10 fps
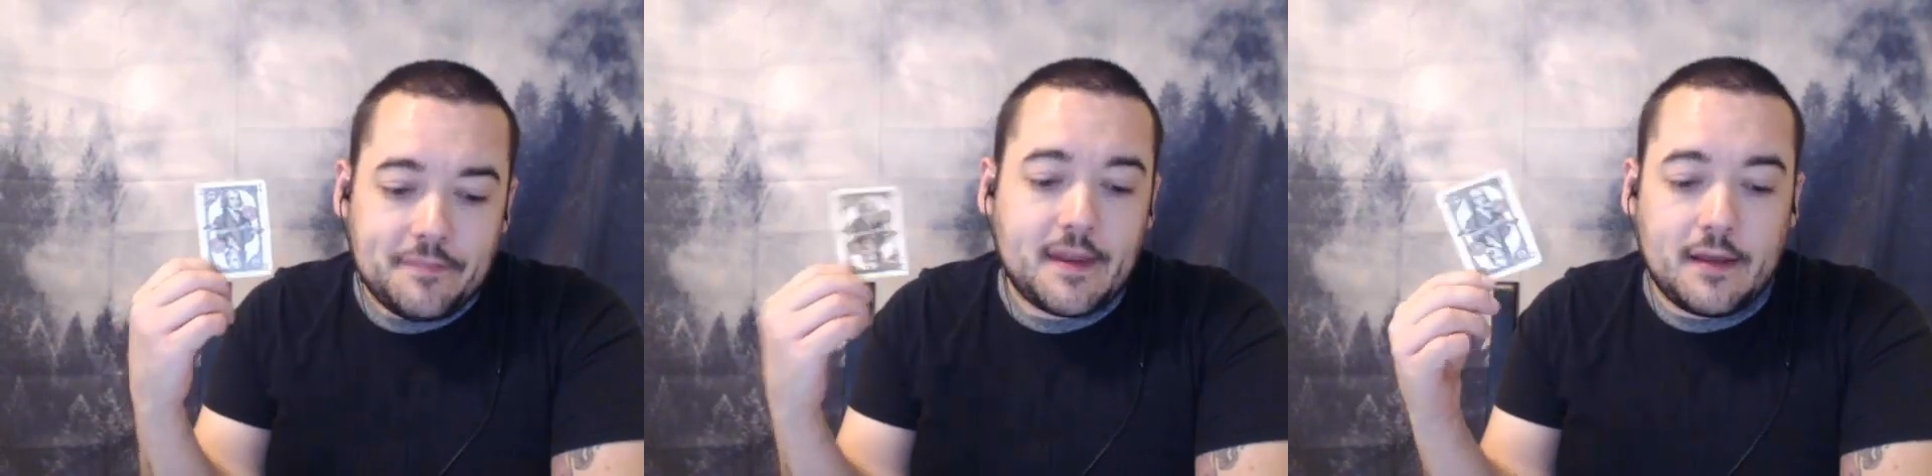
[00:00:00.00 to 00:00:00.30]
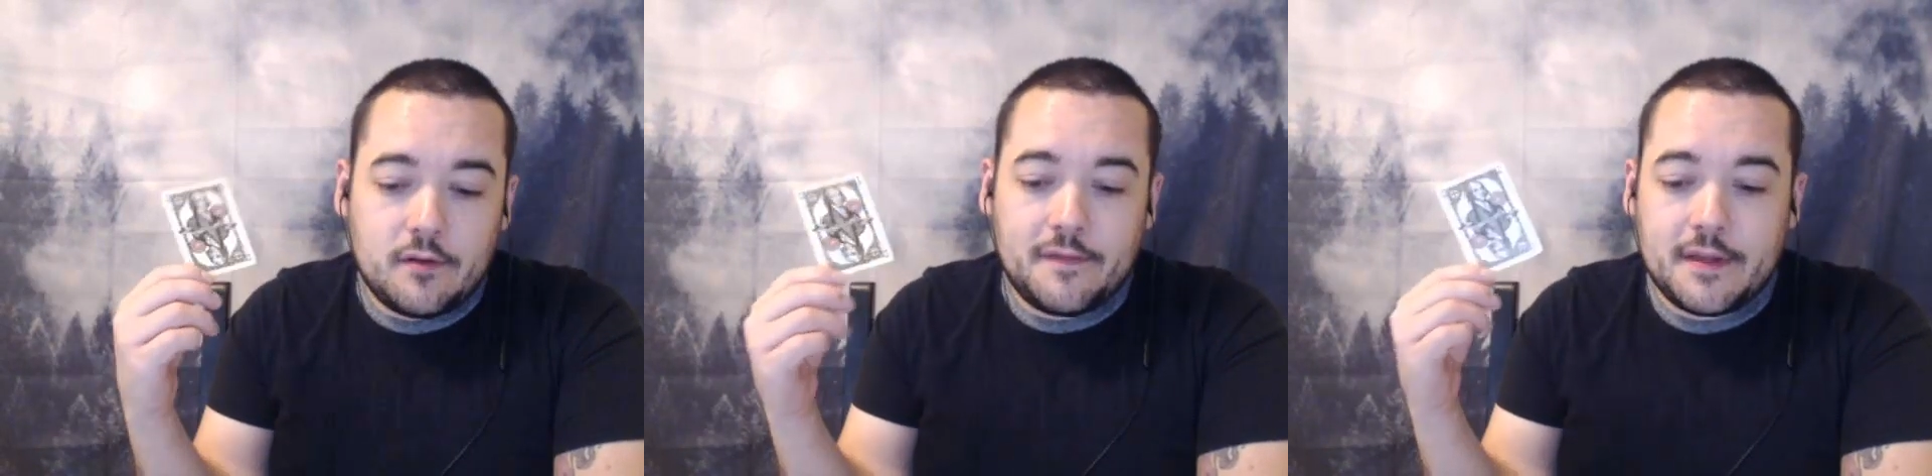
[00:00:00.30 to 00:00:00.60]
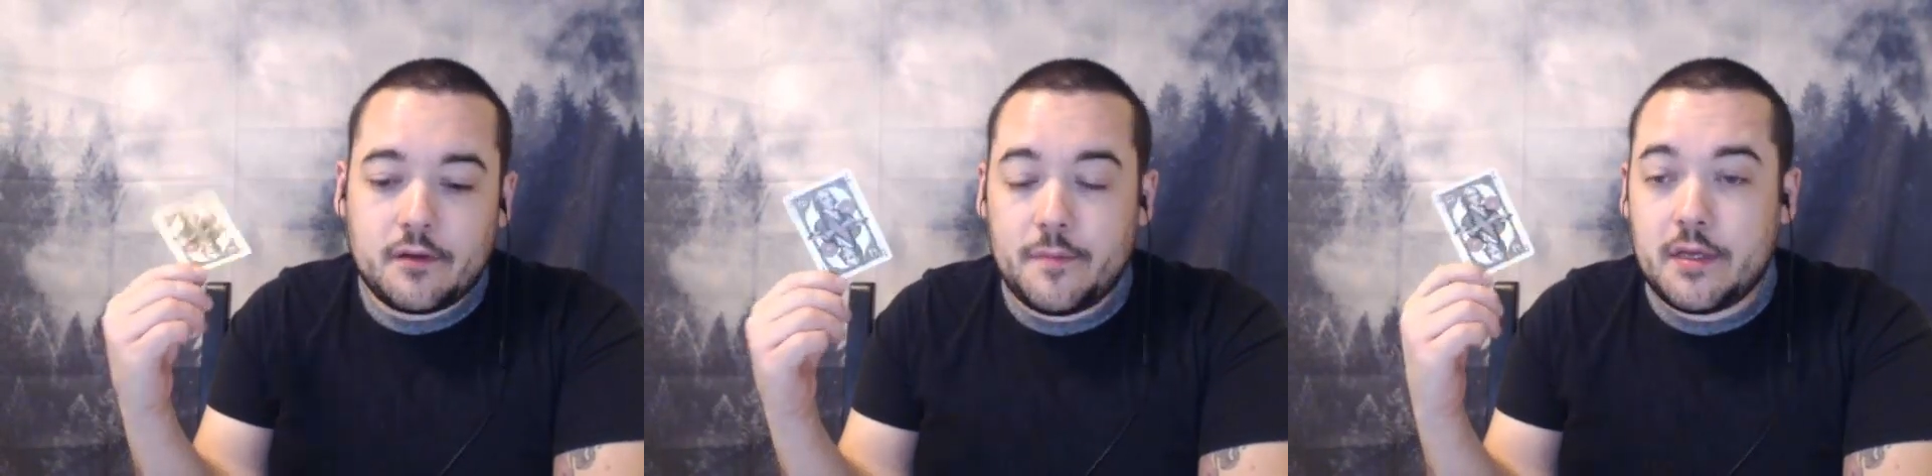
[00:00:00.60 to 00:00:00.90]
i do feel
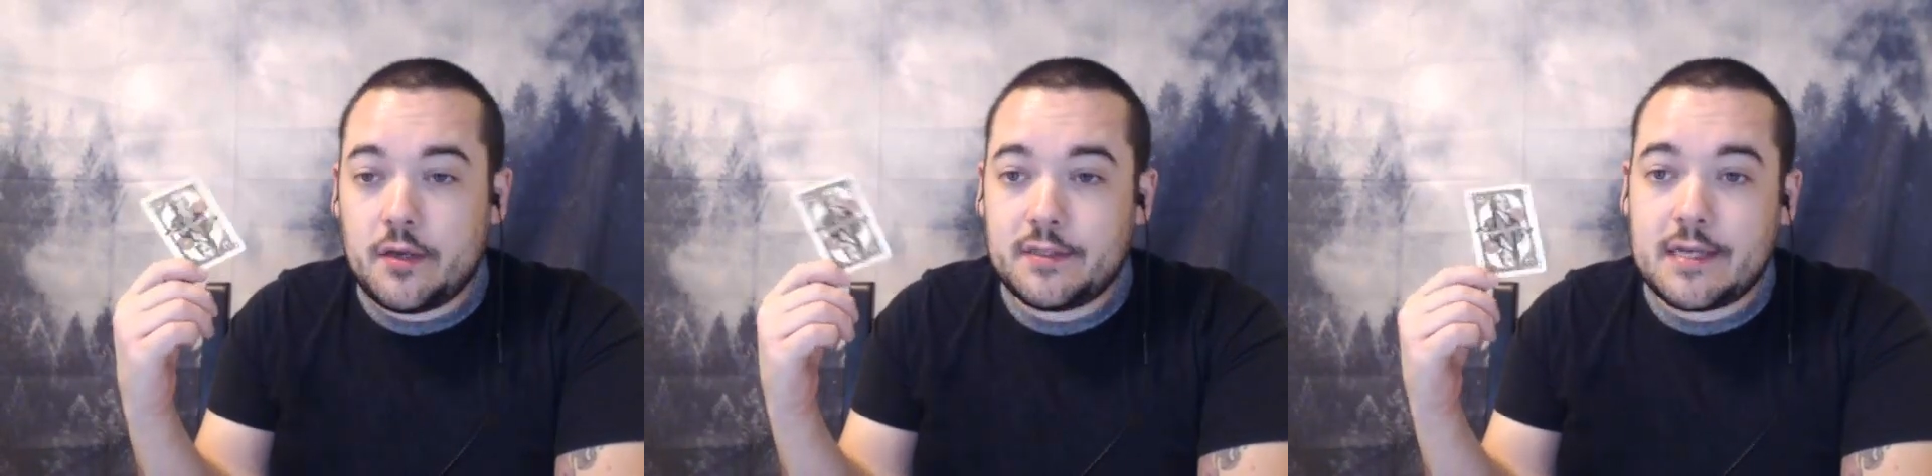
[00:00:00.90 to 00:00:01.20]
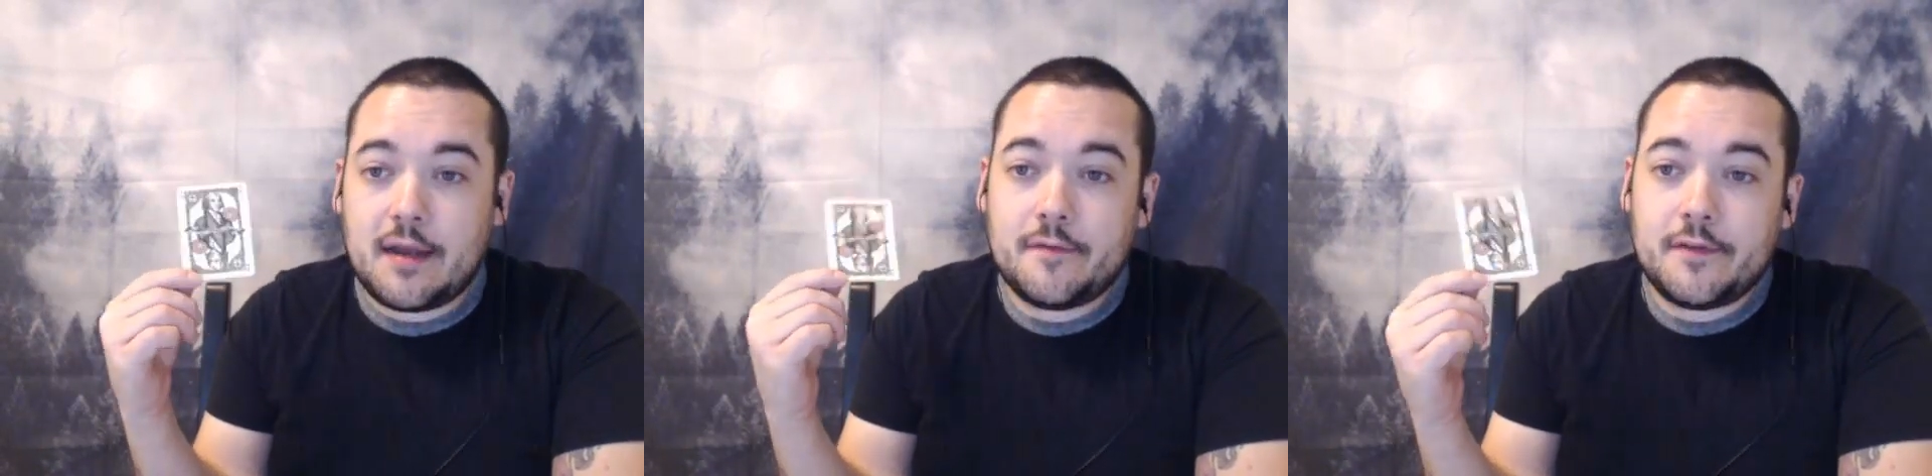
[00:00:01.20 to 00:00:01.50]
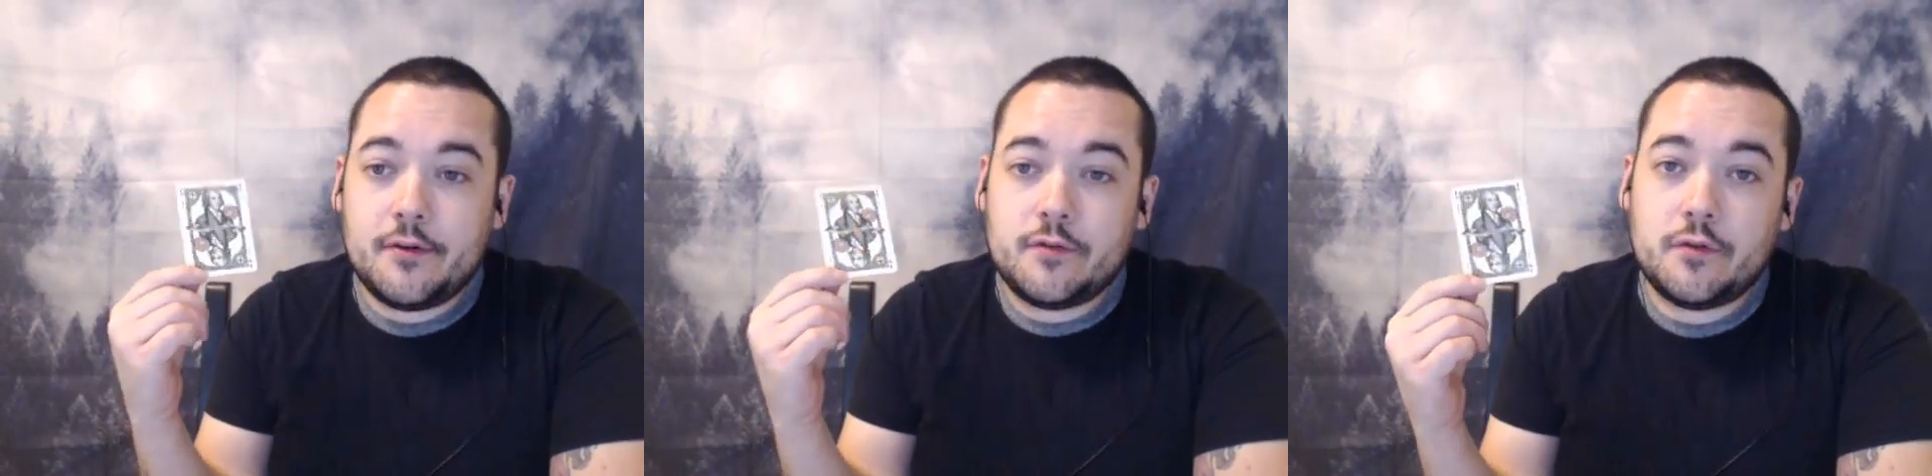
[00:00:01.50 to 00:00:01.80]
like it would be a good time for
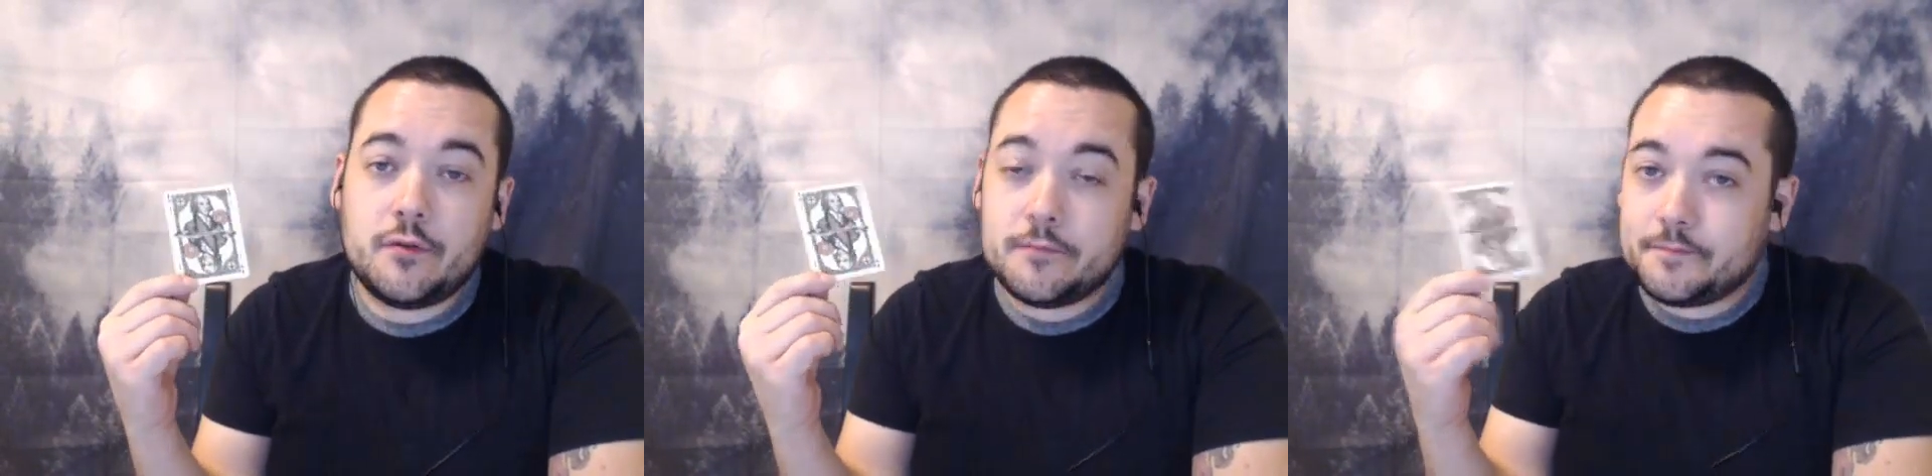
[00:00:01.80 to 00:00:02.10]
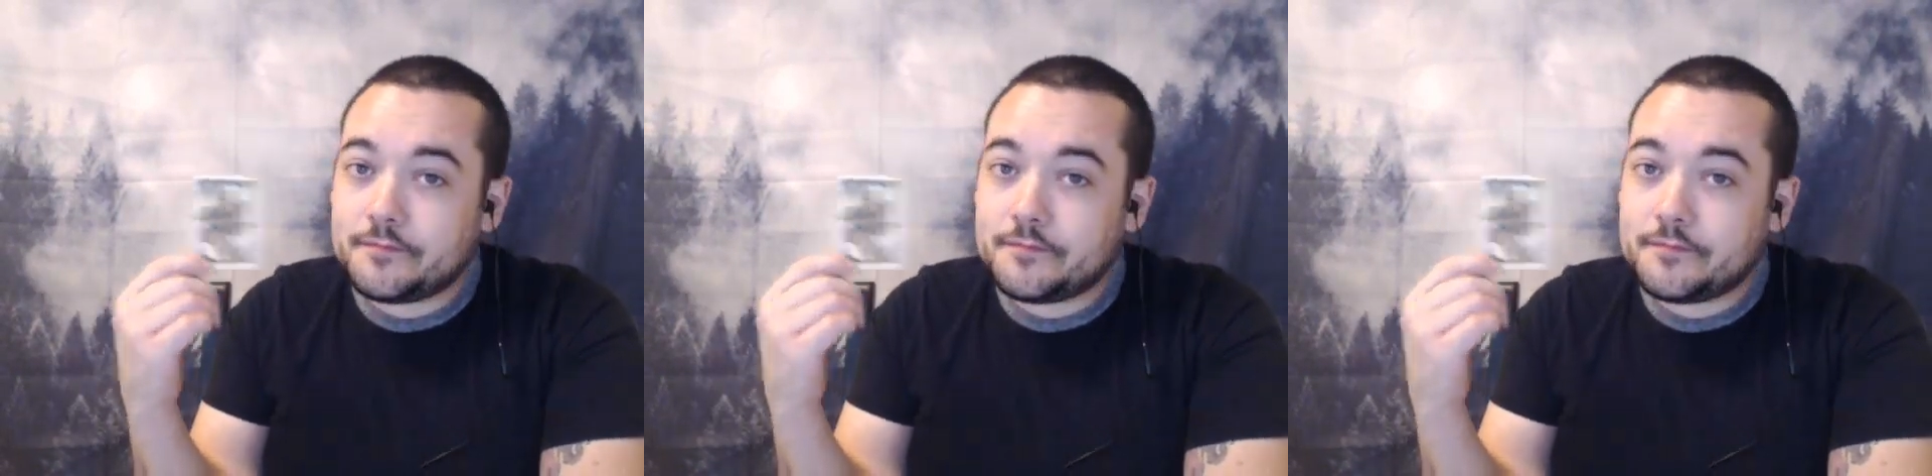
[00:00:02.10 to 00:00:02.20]
you to